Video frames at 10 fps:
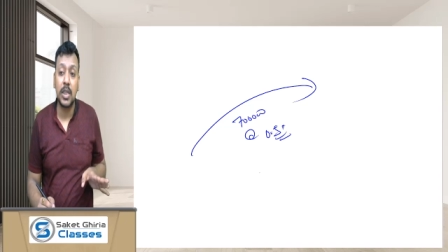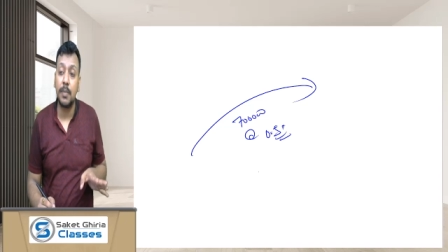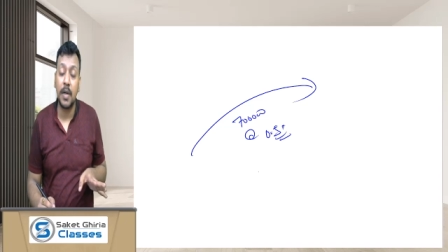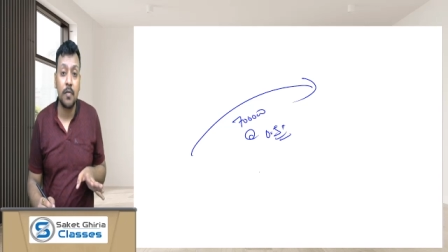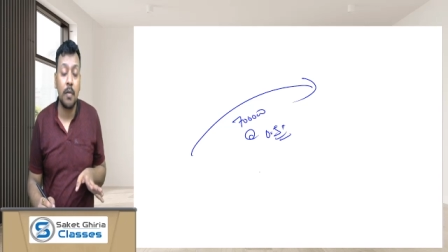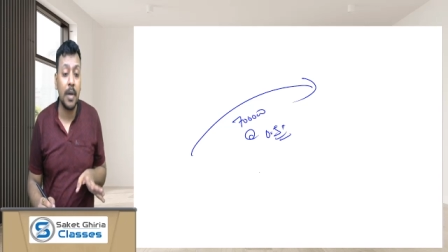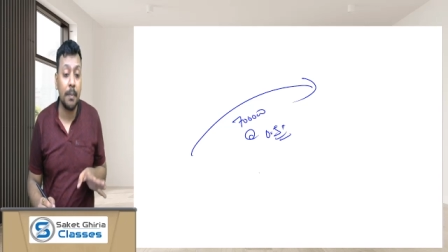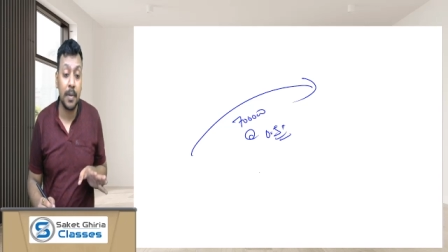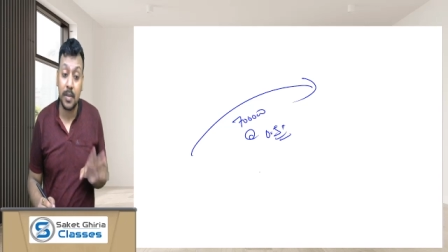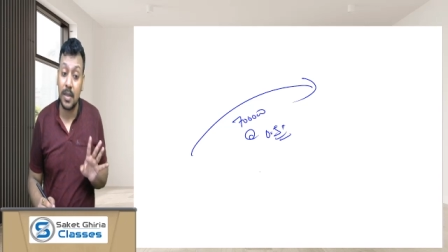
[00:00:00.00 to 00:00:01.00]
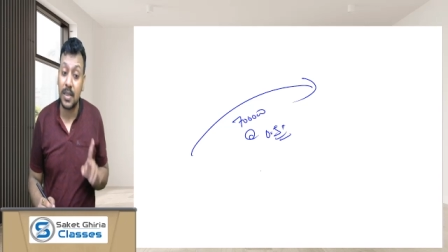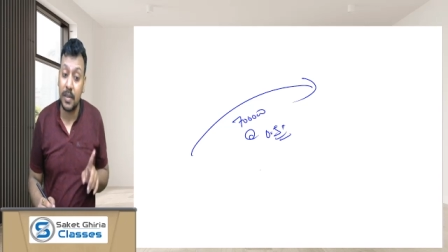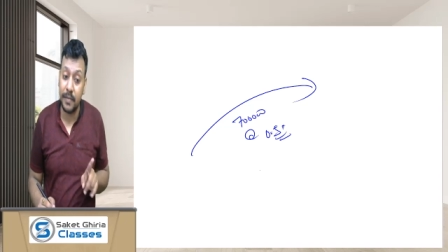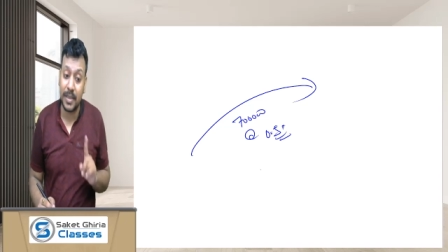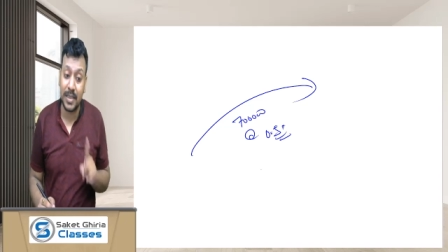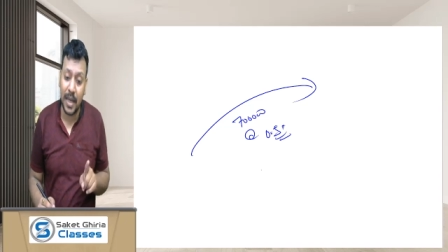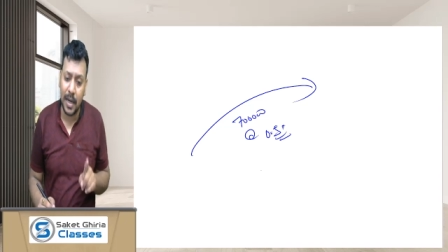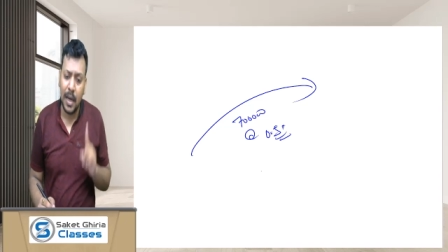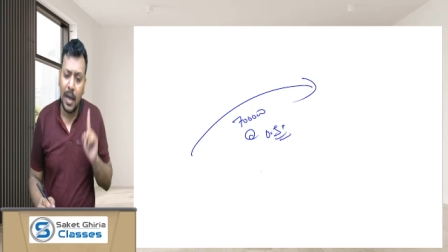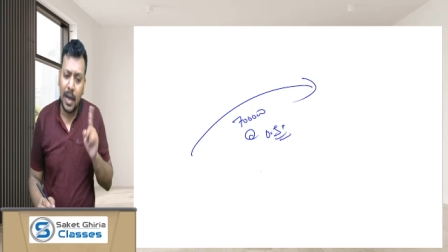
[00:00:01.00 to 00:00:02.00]
then
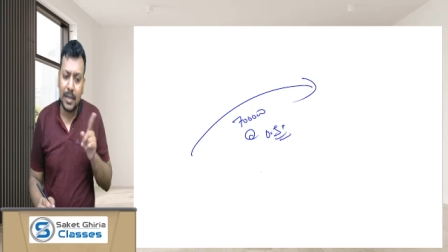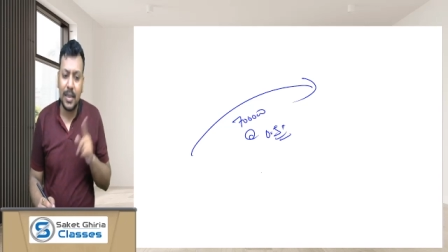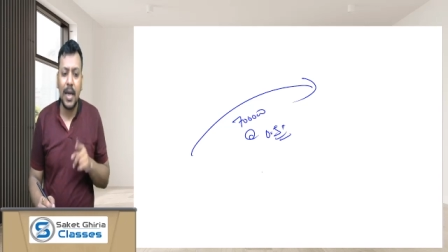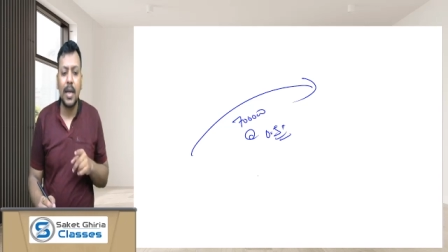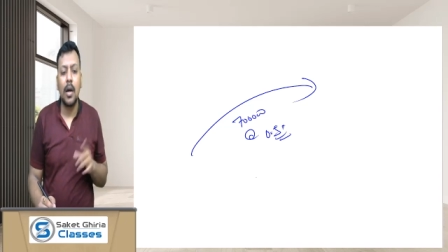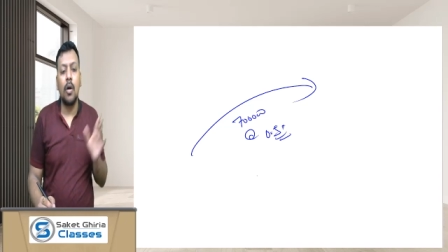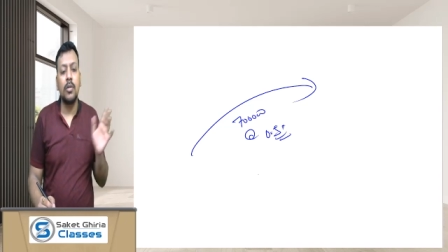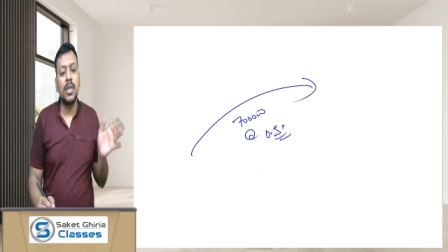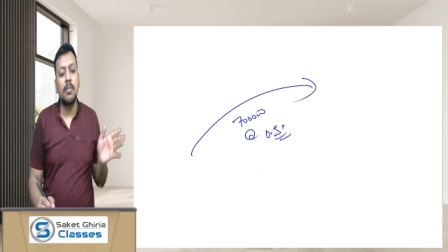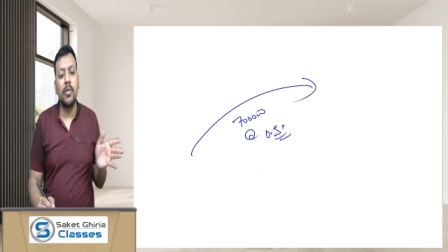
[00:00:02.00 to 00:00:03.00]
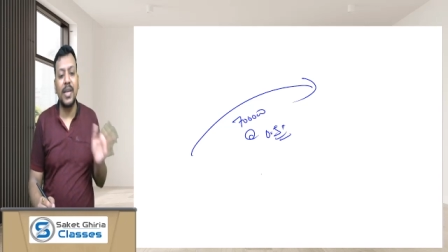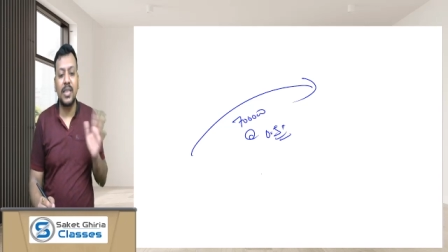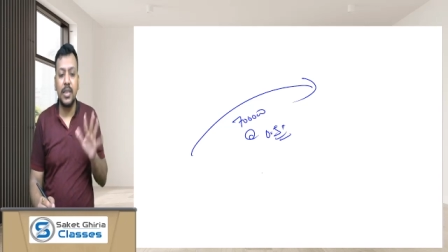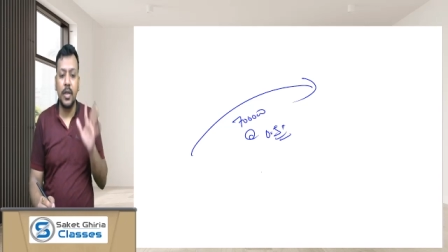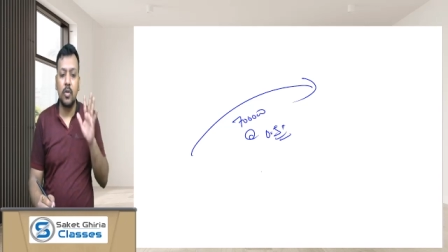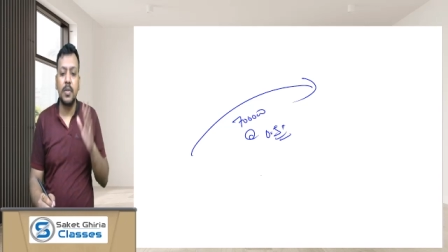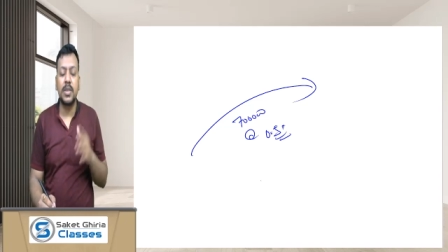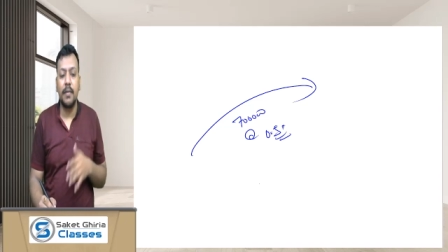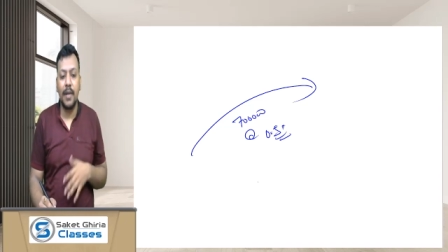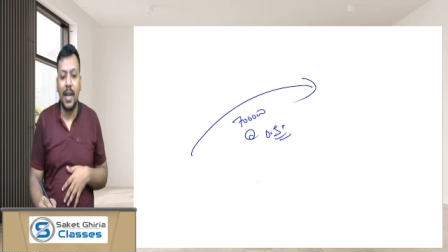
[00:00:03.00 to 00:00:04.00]
on the amount exceeding rupees
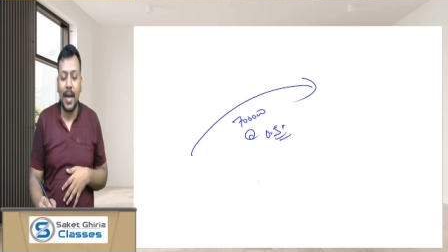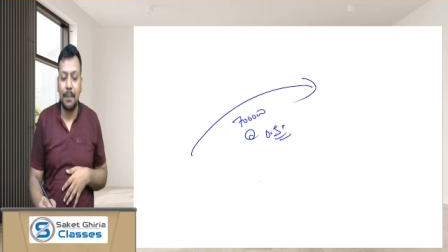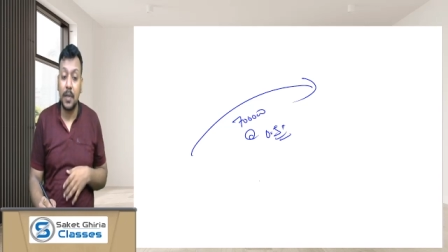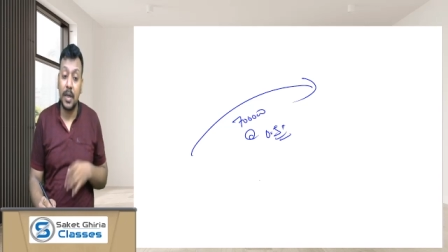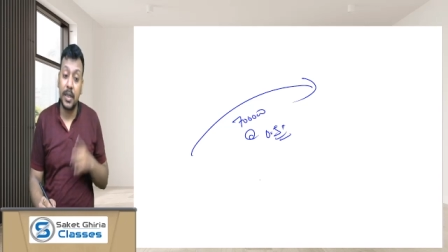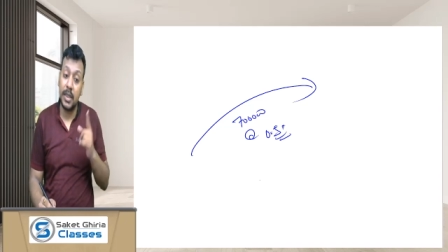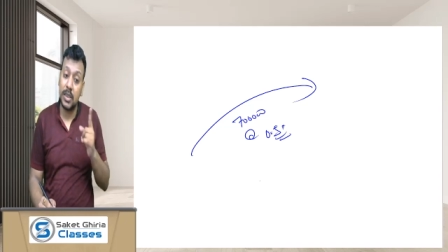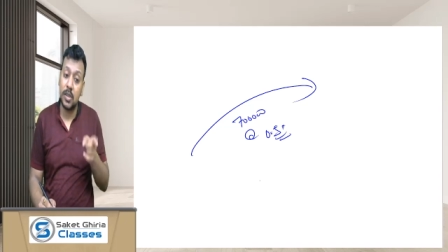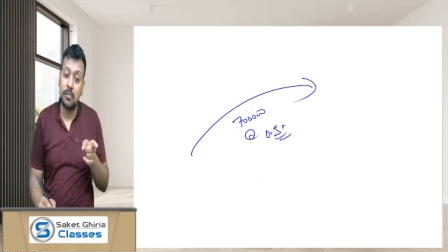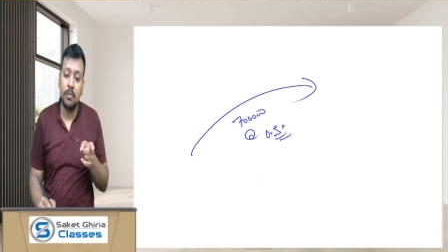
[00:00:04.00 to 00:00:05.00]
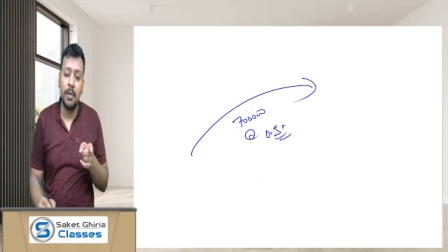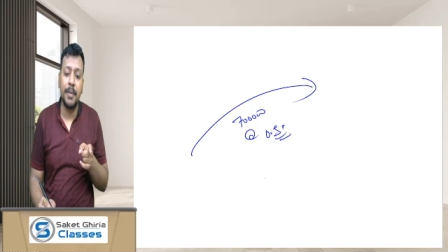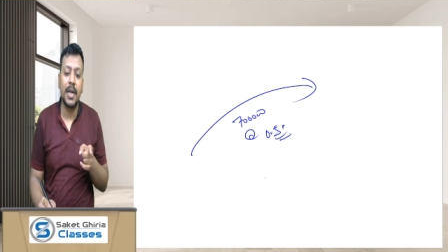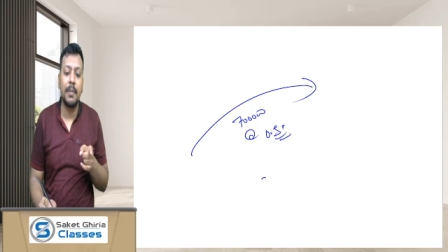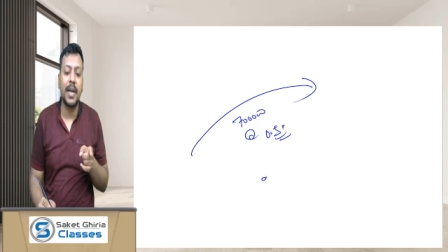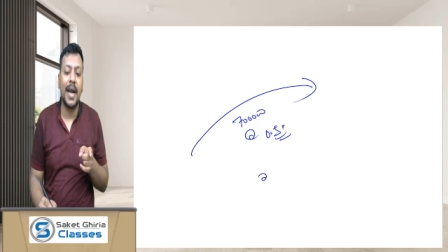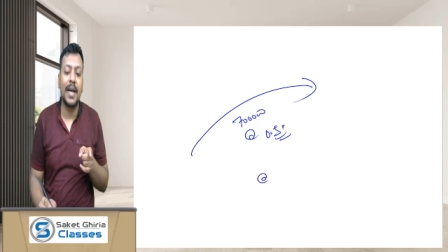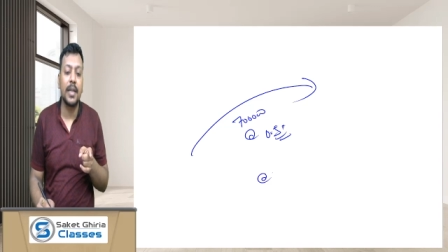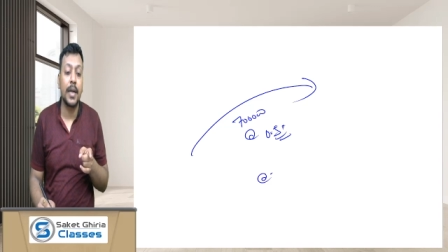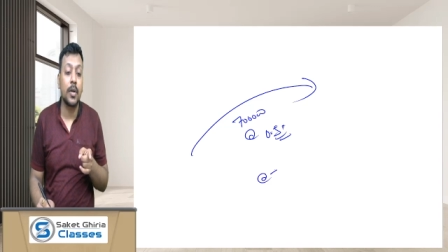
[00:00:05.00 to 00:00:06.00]
7 lakh, TCS will be made, but
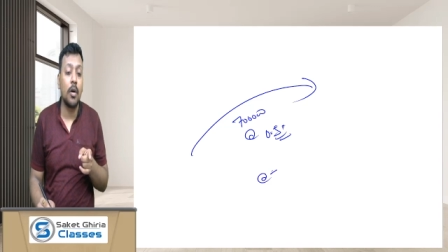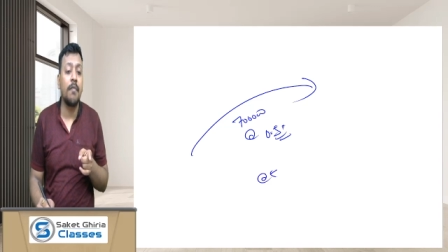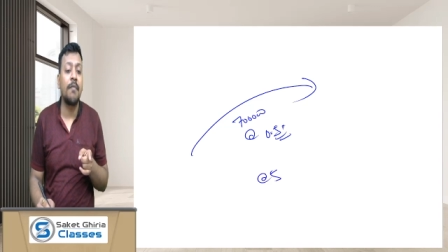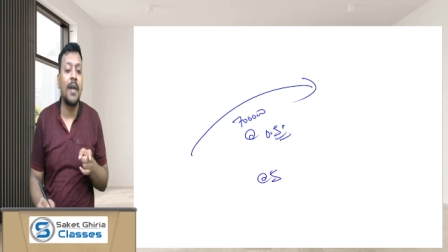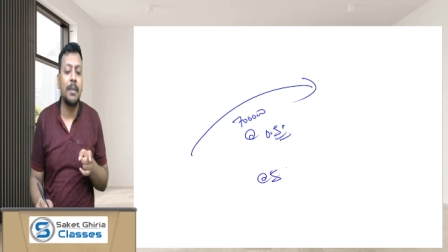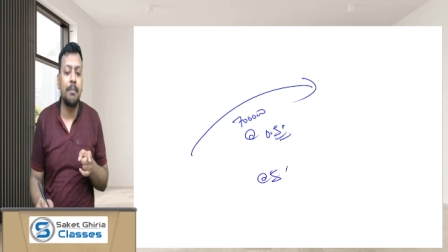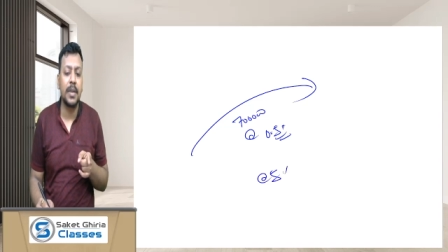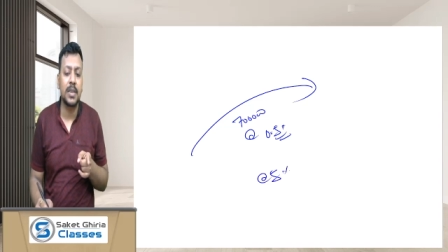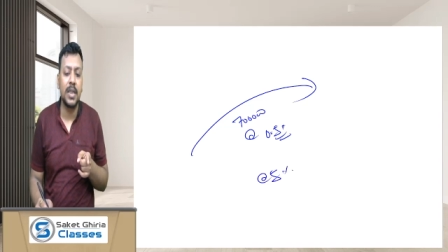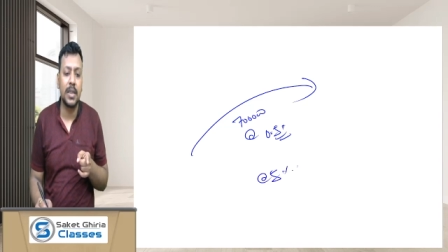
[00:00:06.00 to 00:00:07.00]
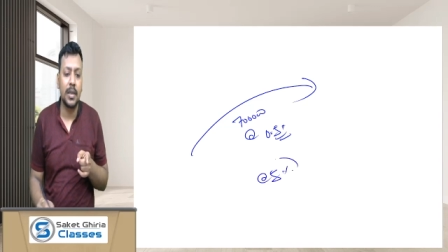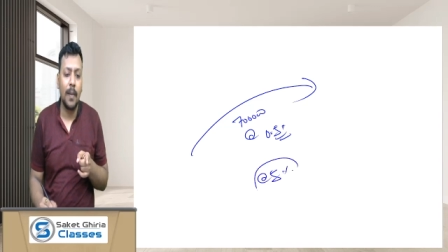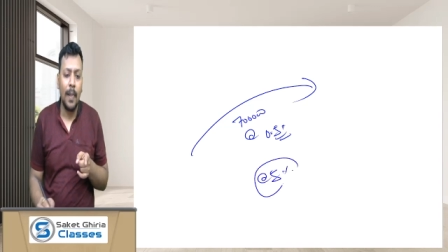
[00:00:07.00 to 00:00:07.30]
at the rate of 5%.